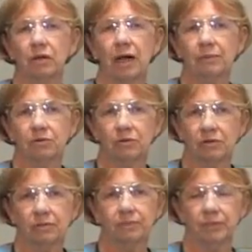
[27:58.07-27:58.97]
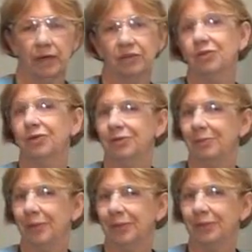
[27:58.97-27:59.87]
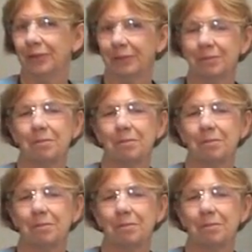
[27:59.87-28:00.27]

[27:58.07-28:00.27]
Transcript: options at your disposal.